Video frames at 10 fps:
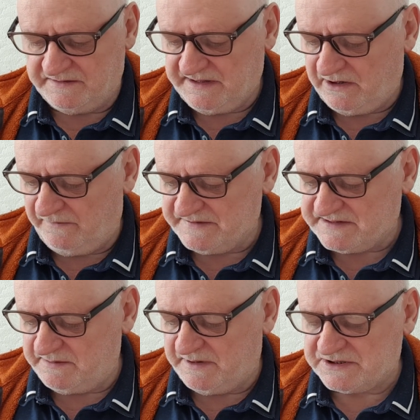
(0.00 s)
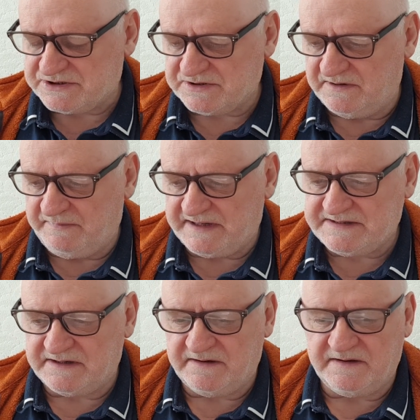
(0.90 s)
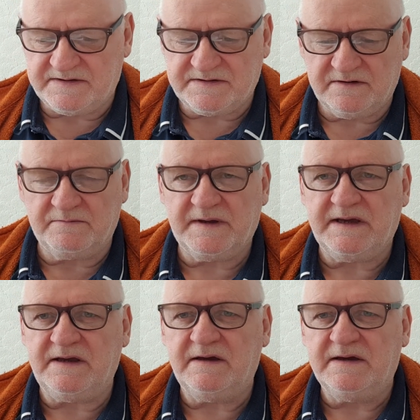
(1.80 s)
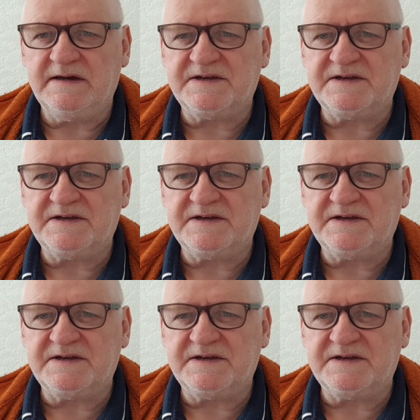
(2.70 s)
They're obviously much better to be